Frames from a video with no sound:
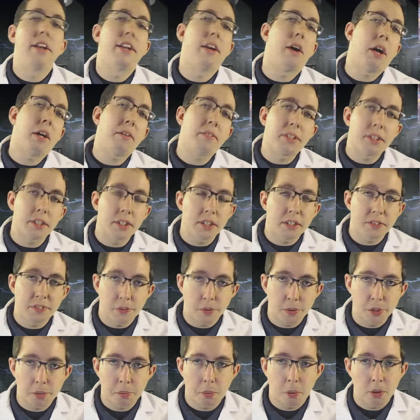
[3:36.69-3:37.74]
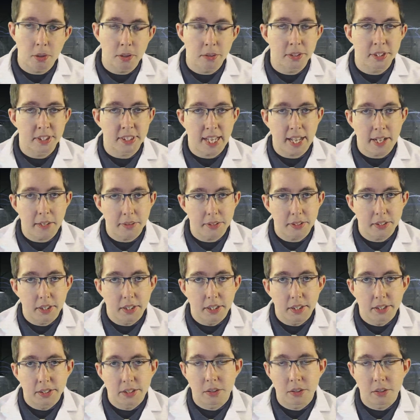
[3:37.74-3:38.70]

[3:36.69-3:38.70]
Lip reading: Now, obviously, the full spoiler is out,